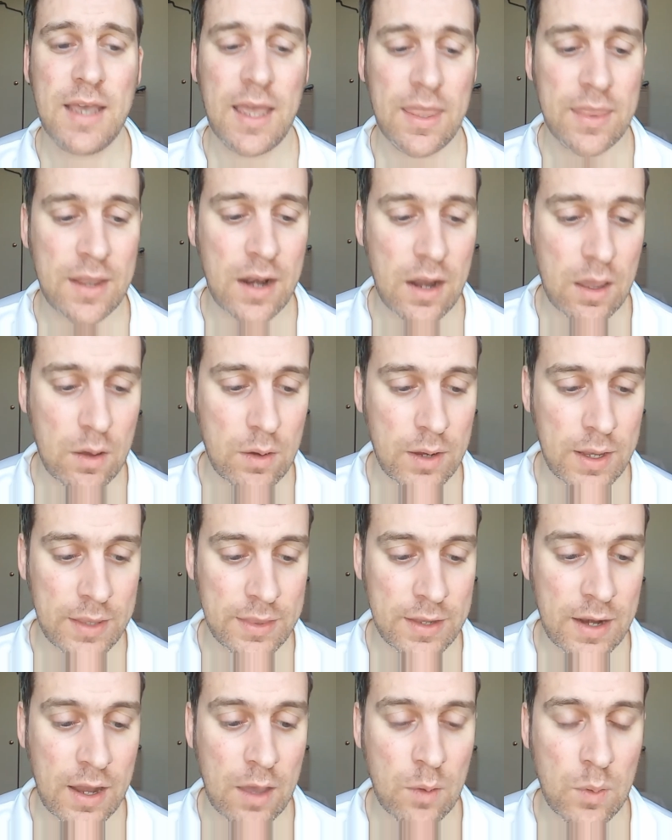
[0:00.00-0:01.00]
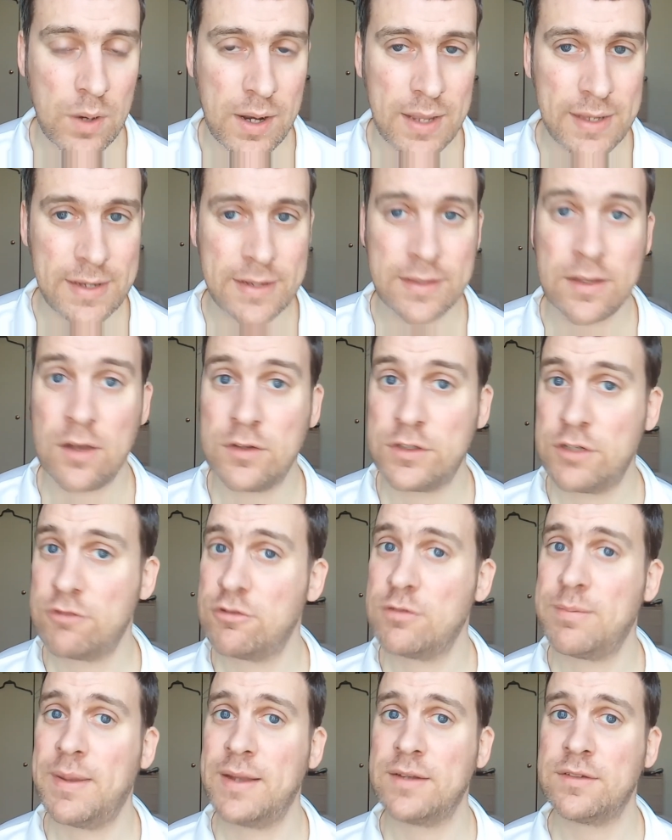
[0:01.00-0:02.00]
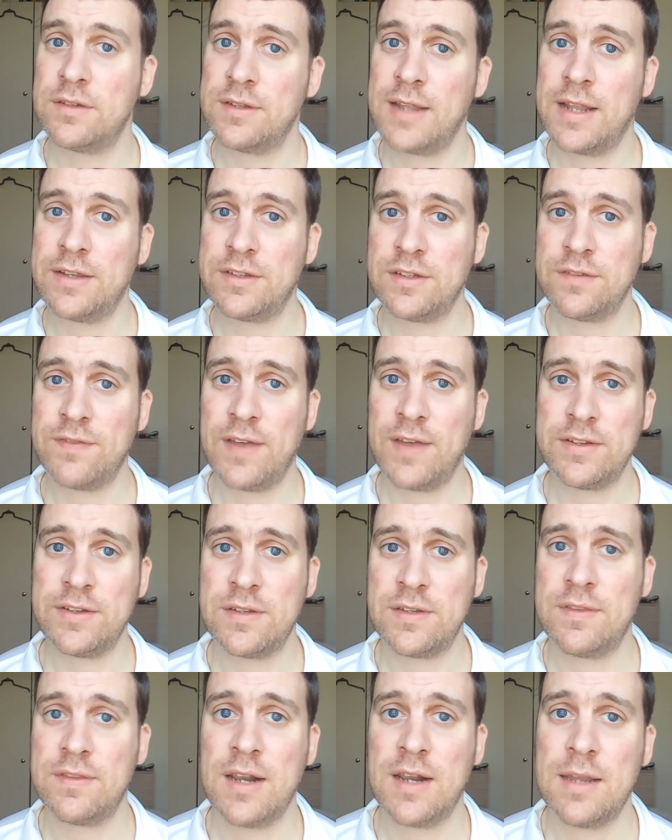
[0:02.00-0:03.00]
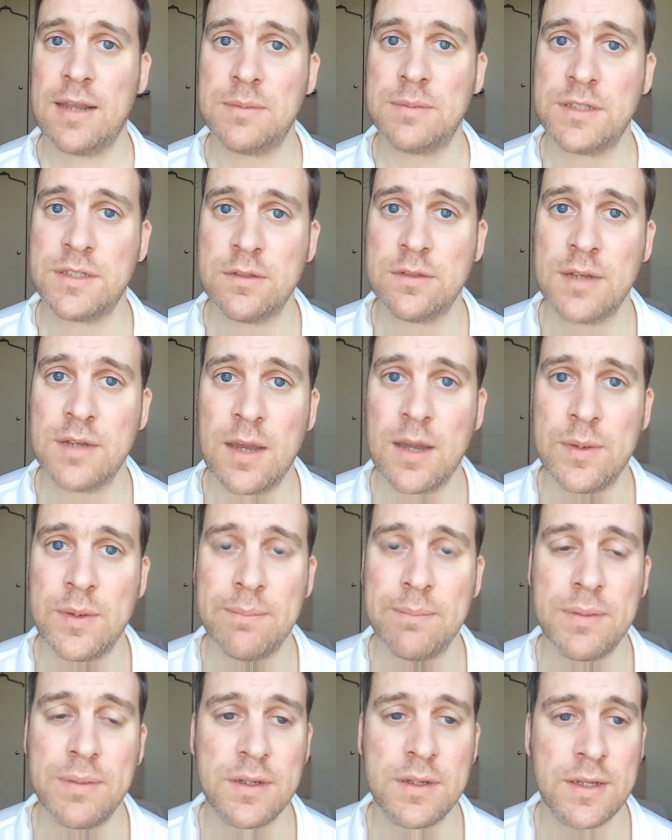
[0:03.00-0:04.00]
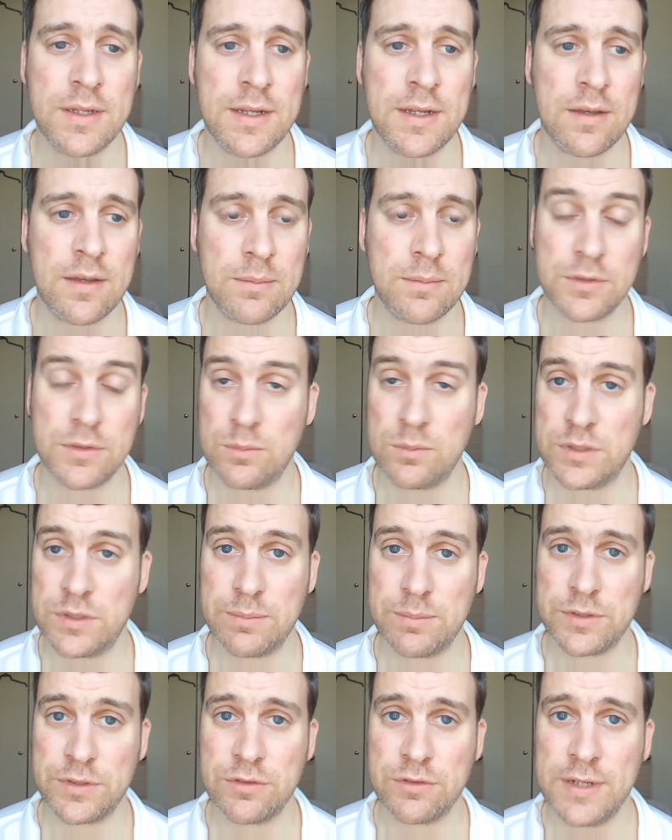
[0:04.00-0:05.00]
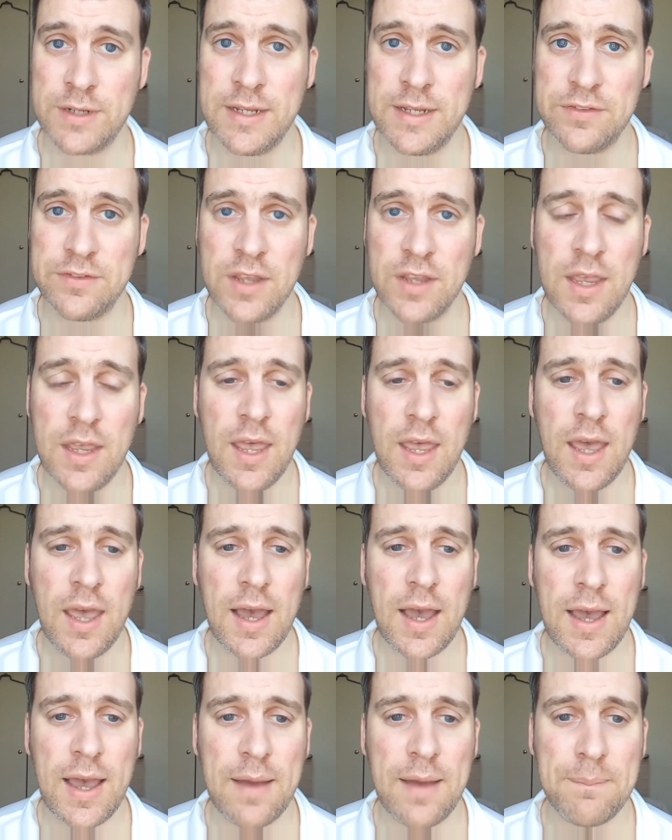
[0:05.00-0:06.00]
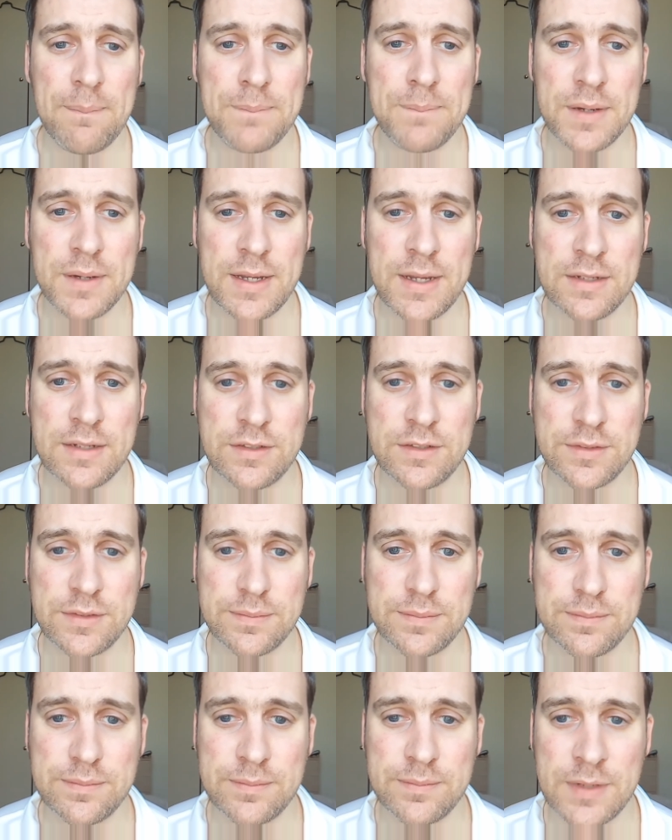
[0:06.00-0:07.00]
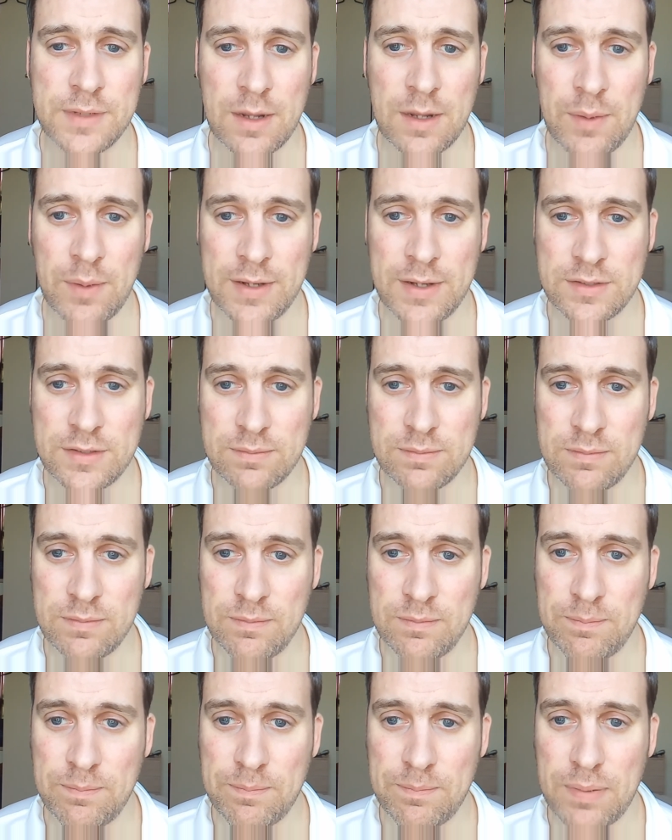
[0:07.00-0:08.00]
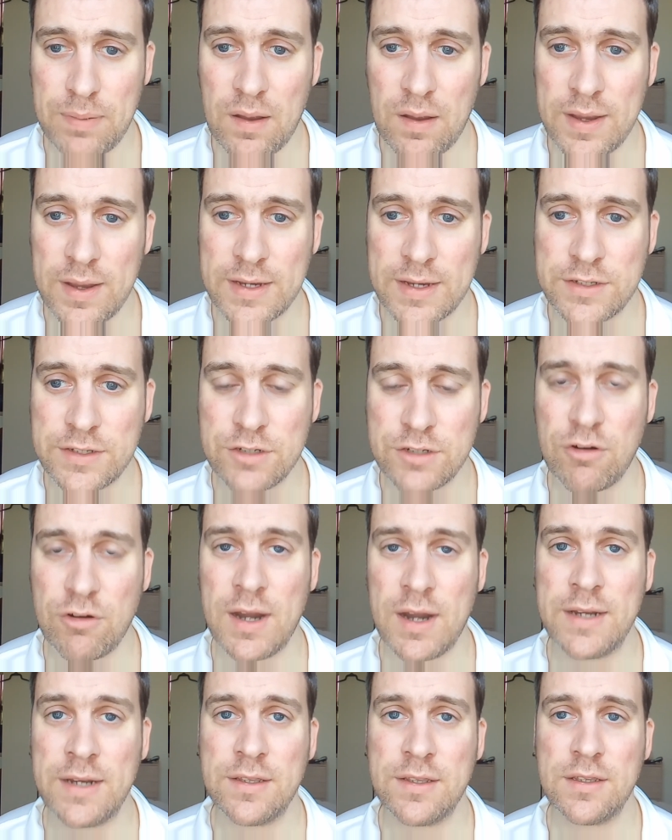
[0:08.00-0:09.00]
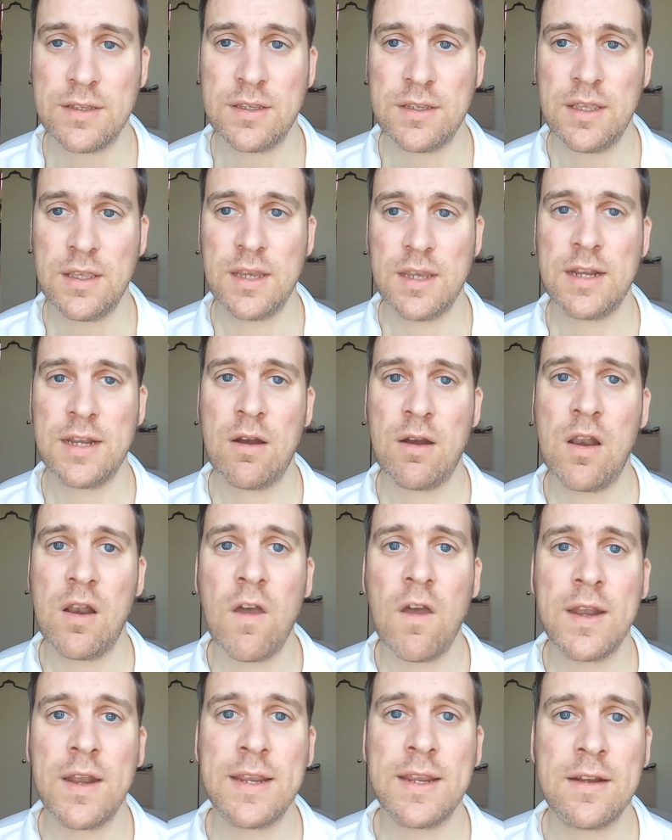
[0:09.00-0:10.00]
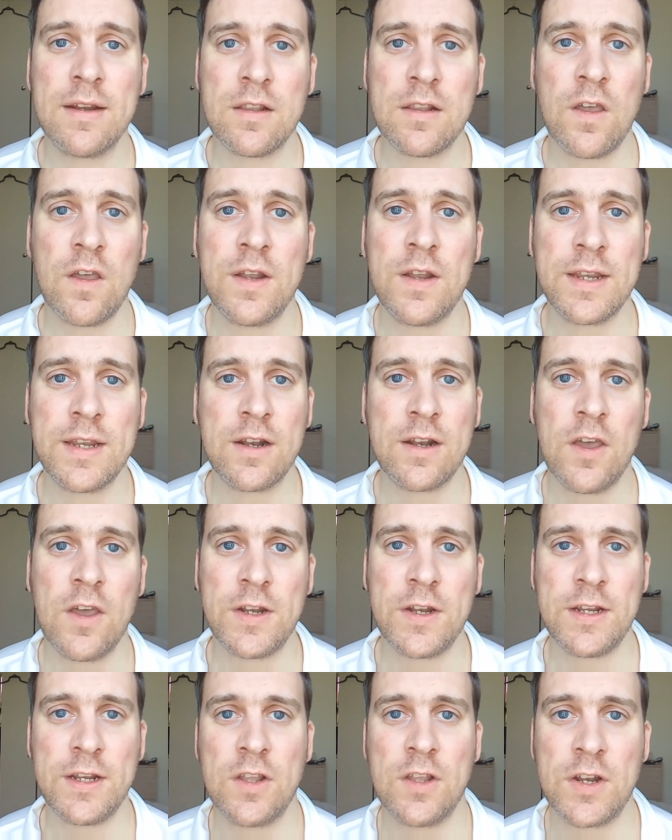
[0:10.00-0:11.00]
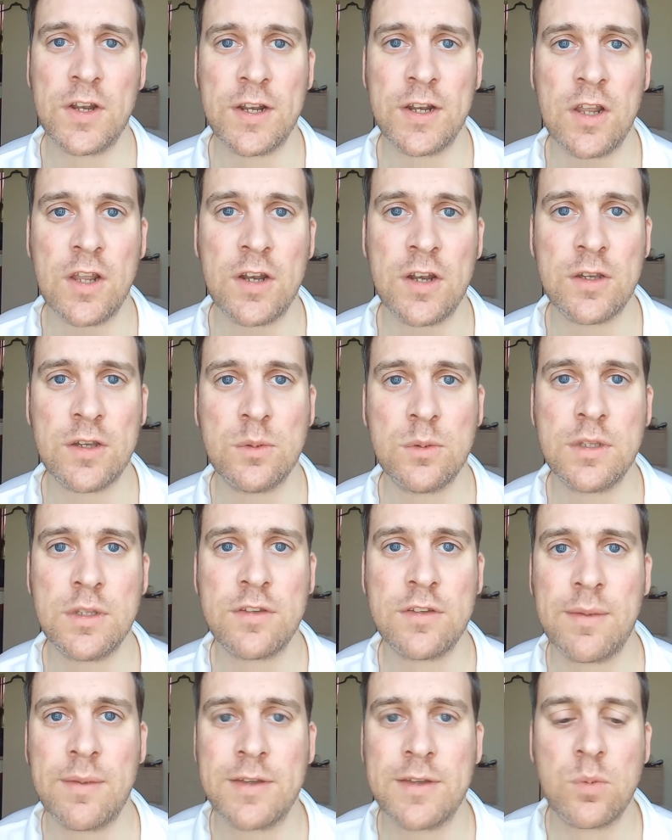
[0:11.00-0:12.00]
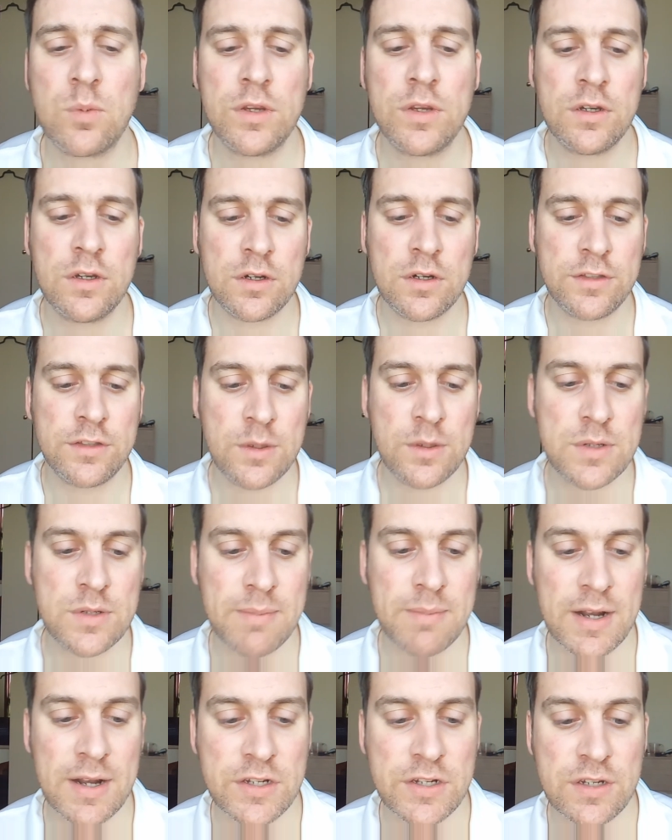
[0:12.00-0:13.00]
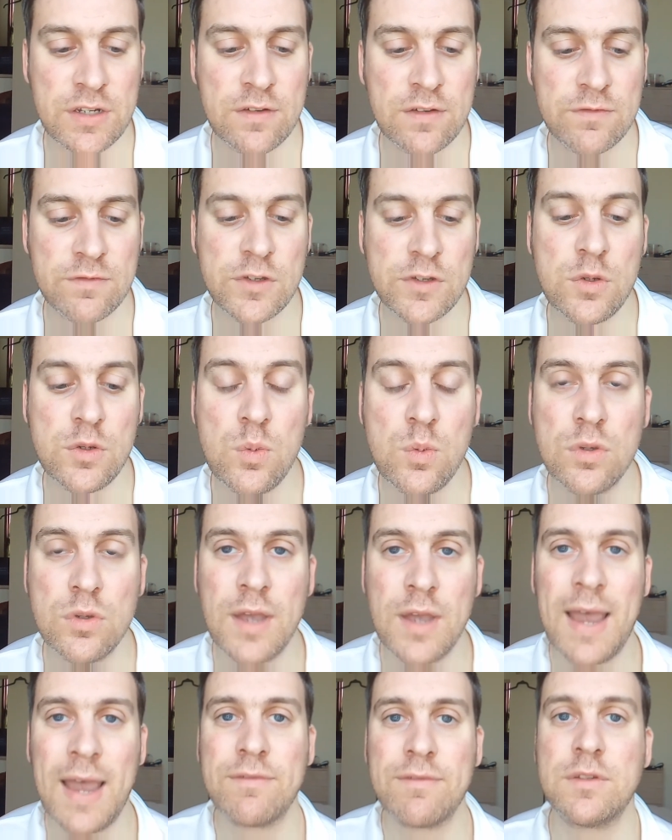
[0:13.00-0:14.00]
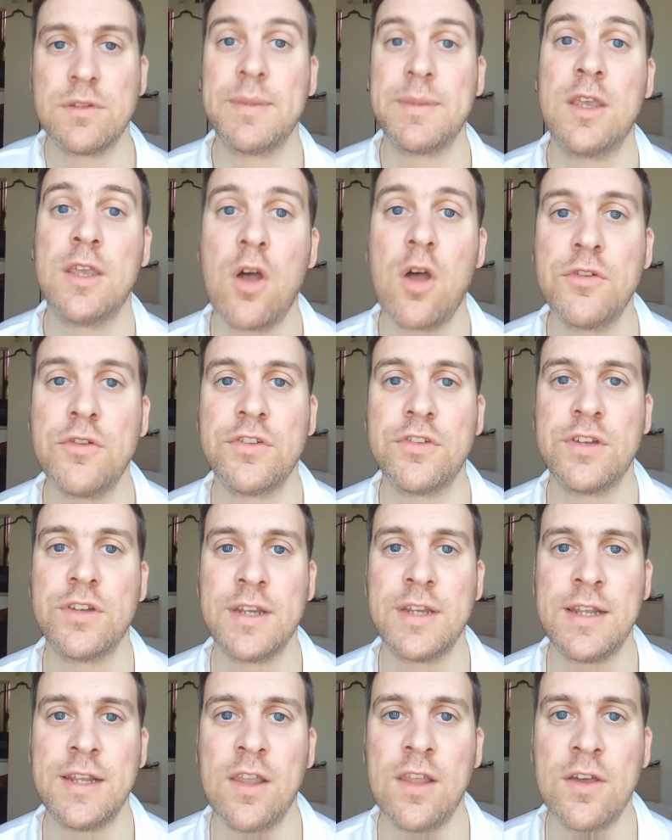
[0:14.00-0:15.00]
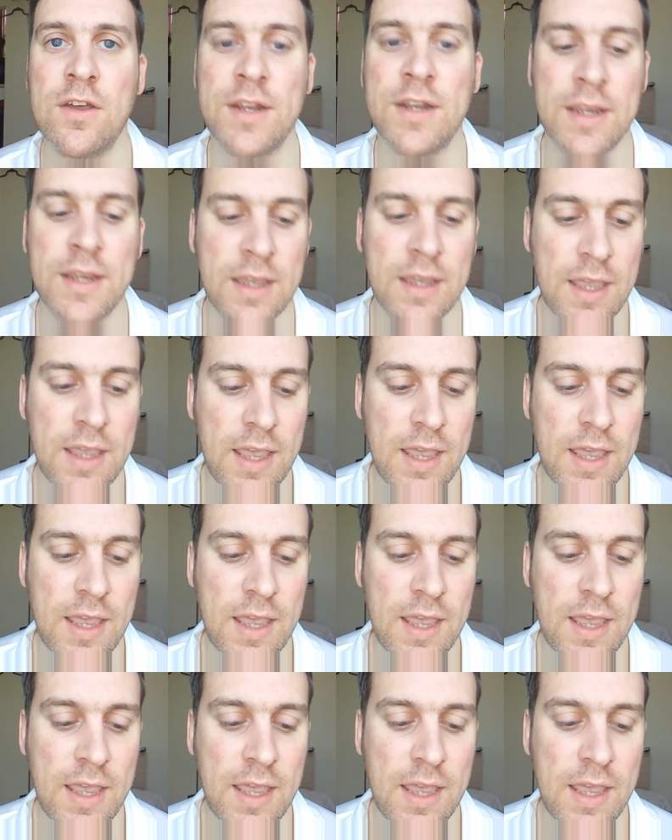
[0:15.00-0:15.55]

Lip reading: At the lower league. No disrespect to Nancy fans if the club is still going, but you know, I'm sure it is. But it's, you know, it's plying his trade, you know, learning all the time. That's what you've got to do as a manager. You have to be constantly learning